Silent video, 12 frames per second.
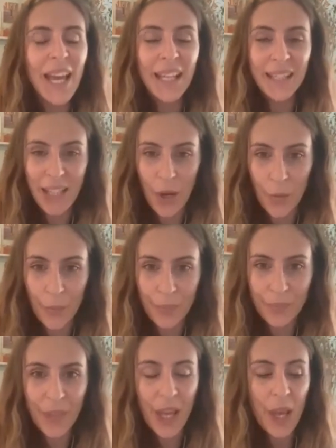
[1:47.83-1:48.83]
Now,
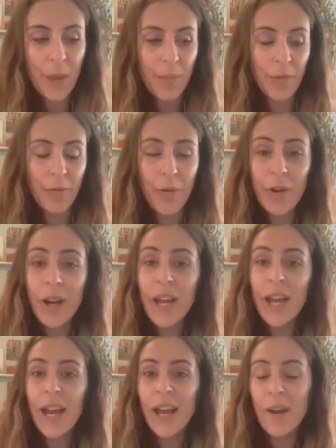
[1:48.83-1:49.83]
before
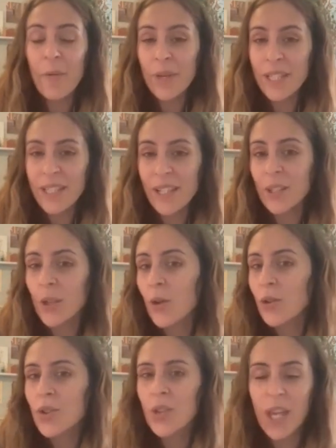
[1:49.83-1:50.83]
we start
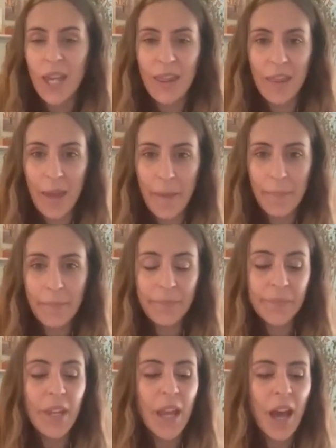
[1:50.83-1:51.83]
conjugate them,
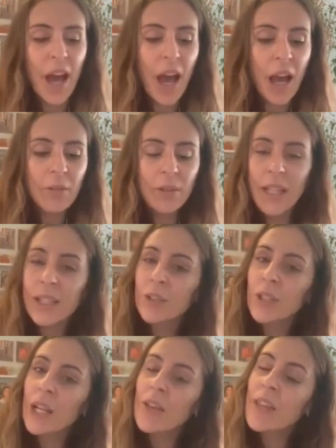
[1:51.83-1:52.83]
I would like to
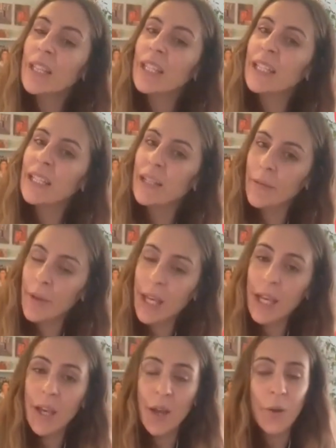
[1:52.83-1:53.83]
tell you that in Greek
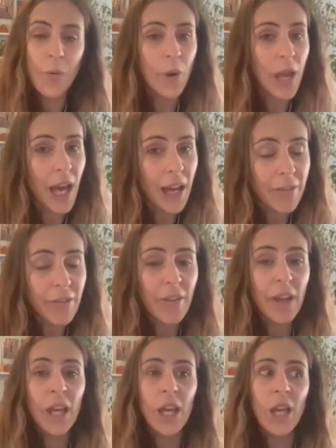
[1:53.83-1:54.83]
we have
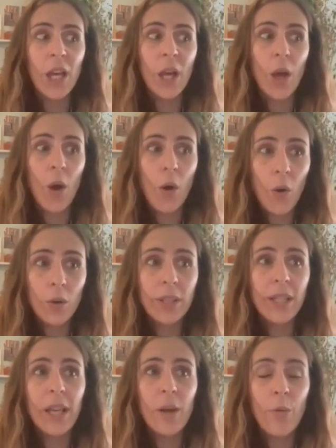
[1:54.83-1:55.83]

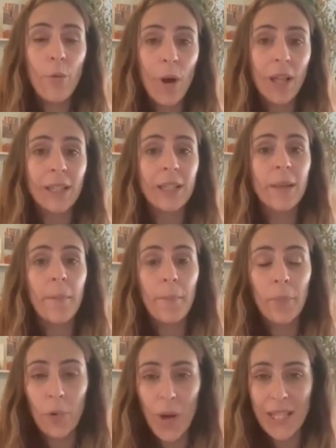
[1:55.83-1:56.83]
only one
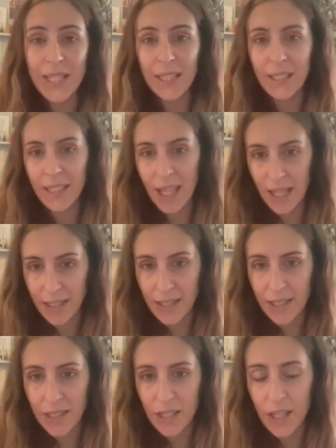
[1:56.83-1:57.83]
present tense.
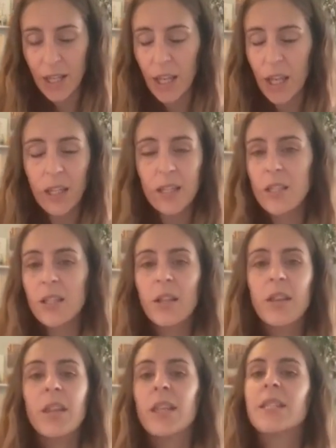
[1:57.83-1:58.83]
It's not
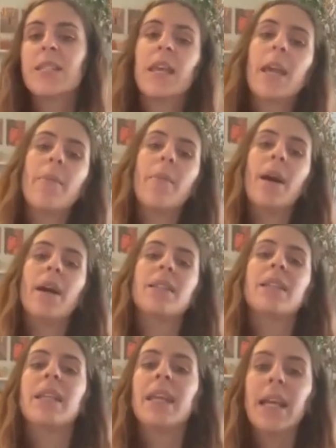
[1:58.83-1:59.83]
the same as
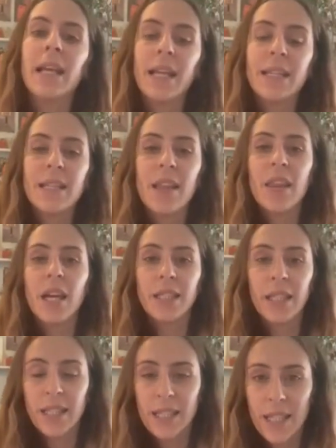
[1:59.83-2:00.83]
in English that
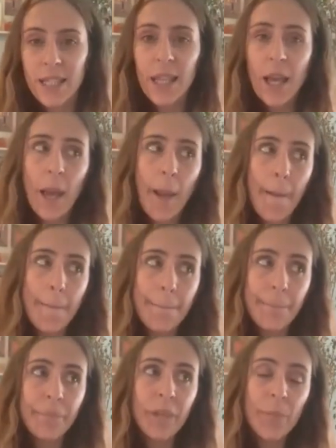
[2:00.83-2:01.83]
exists
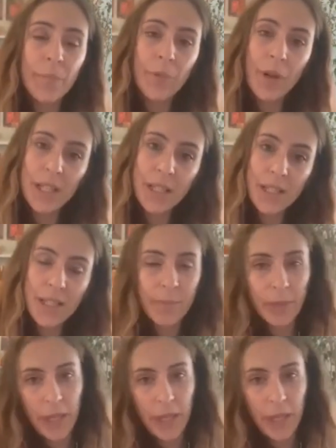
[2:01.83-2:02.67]
present simple